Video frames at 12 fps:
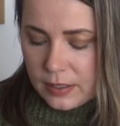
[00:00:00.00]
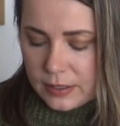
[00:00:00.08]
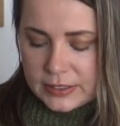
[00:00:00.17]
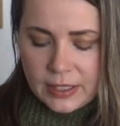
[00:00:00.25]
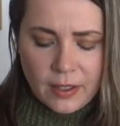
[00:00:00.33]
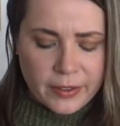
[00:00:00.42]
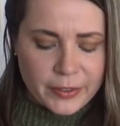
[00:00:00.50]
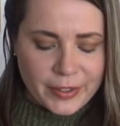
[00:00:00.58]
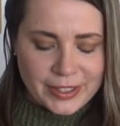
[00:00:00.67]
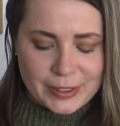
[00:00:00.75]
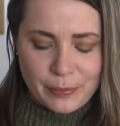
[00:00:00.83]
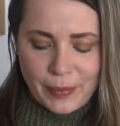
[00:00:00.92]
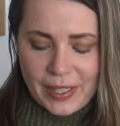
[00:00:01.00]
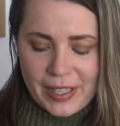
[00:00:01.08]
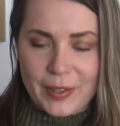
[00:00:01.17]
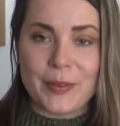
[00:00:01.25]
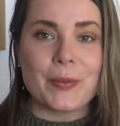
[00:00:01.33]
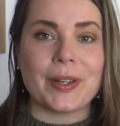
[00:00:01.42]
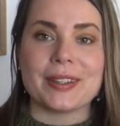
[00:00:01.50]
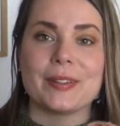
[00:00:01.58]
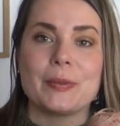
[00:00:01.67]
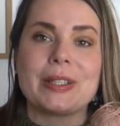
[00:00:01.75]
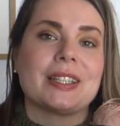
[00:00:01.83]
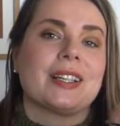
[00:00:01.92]
it's hard to explain
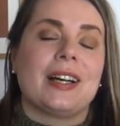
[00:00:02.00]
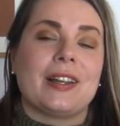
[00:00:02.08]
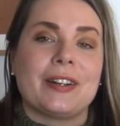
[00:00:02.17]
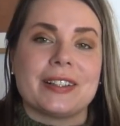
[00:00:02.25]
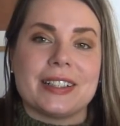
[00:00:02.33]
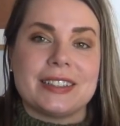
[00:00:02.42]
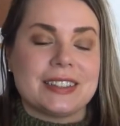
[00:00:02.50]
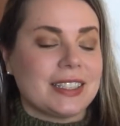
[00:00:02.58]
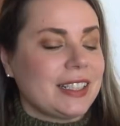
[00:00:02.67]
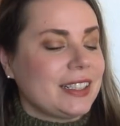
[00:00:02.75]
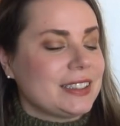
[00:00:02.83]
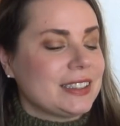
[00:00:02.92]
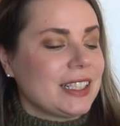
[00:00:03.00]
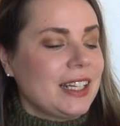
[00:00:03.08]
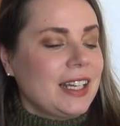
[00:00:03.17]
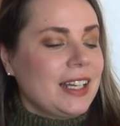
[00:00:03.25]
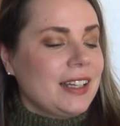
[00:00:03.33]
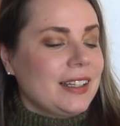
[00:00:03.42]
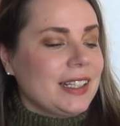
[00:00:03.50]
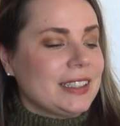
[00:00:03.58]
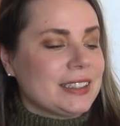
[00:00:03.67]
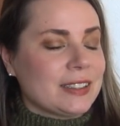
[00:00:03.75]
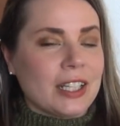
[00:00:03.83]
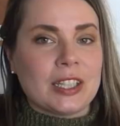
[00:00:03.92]
what color this is.
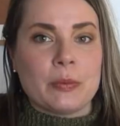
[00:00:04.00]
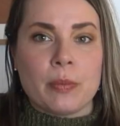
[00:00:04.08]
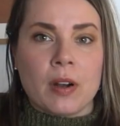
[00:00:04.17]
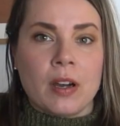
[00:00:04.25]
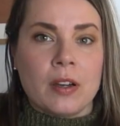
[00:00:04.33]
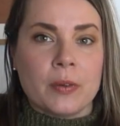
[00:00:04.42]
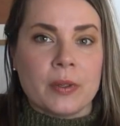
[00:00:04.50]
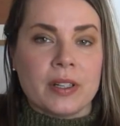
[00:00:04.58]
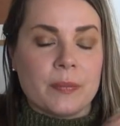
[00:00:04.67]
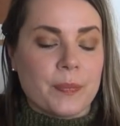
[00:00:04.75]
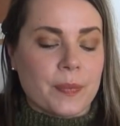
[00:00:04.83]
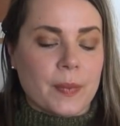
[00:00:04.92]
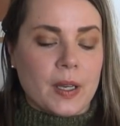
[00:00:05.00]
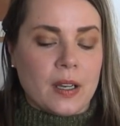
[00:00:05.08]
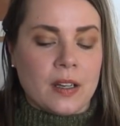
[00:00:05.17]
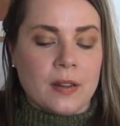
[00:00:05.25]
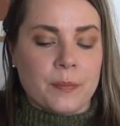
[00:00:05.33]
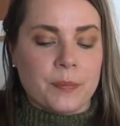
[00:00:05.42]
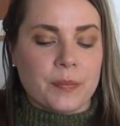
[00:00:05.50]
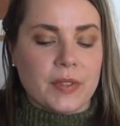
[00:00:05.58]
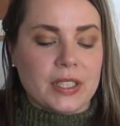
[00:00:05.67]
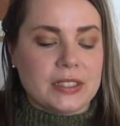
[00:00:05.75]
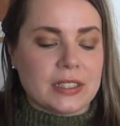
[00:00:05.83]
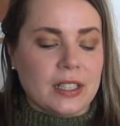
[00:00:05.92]
It's not brown.
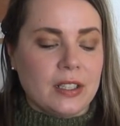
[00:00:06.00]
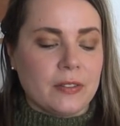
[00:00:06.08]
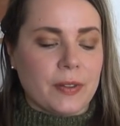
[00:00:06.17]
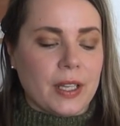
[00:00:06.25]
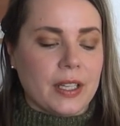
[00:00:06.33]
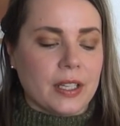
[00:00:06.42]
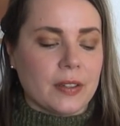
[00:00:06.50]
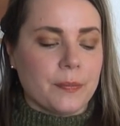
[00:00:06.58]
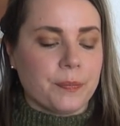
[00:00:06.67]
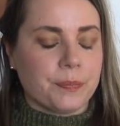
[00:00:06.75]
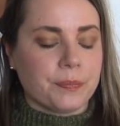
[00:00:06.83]
It's kind of like